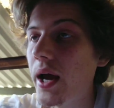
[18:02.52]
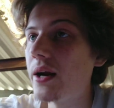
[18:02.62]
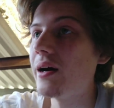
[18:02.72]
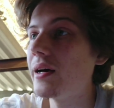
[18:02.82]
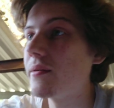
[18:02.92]
and
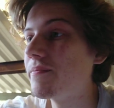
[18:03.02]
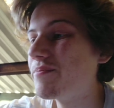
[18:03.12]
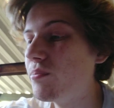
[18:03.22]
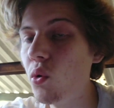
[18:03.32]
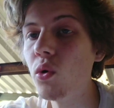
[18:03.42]
I
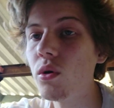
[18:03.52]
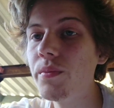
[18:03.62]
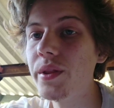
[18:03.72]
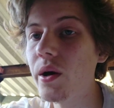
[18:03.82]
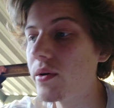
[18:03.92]
bought them
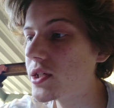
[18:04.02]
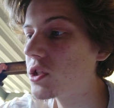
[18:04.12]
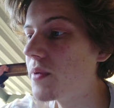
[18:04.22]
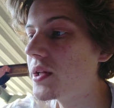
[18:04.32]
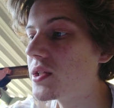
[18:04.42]
and they were
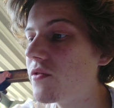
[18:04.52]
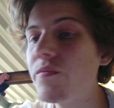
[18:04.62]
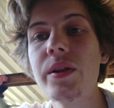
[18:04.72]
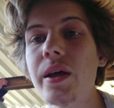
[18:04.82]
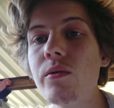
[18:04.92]
expensive,
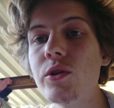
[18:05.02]
but they were